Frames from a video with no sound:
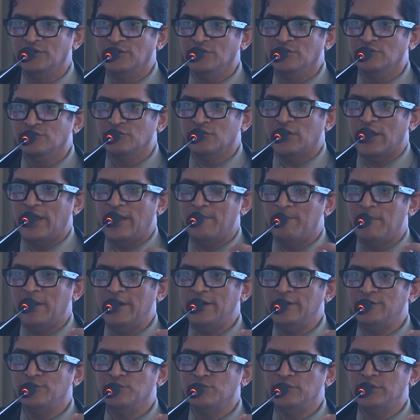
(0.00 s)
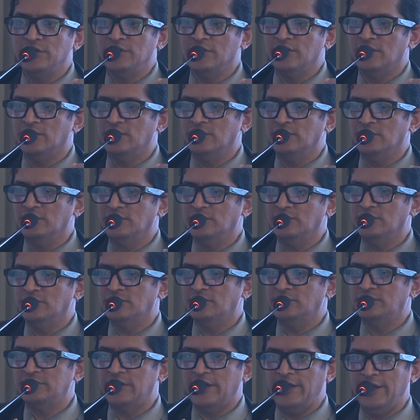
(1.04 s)
So am I doing a
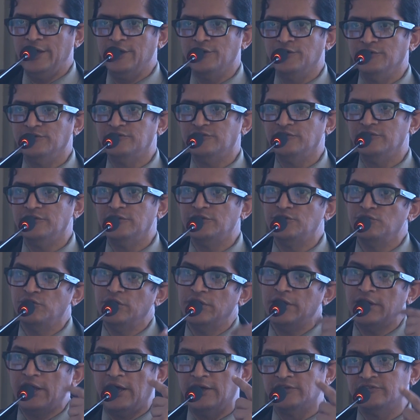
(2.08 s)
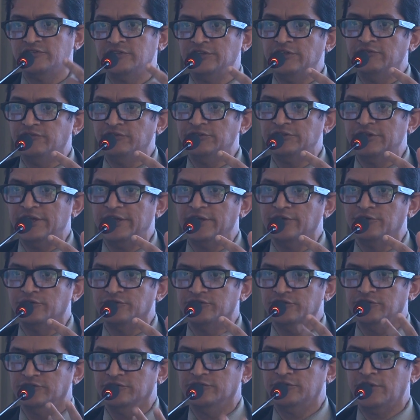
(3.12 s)
diagnosis and doing an RCT for the
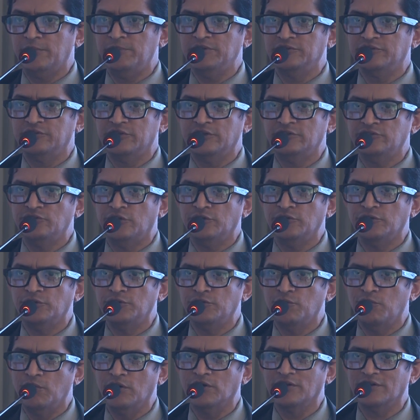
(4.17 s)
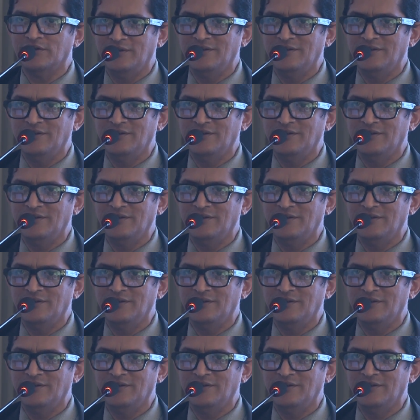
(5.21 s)
diagnosis? Rubbish, it's not going to work.